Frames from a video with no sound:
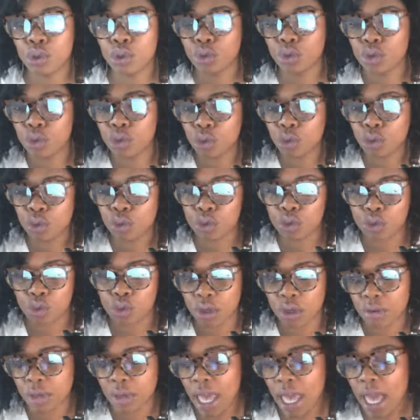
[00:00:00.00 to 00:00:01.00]
to
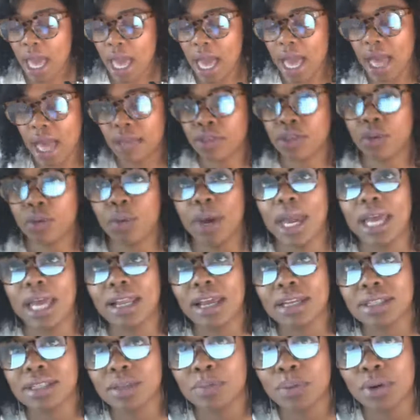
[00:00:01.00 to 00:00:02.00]
sort of, the way I
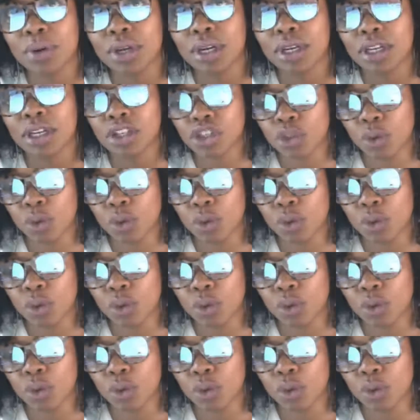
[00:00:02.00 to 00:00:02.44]
like to put it is, you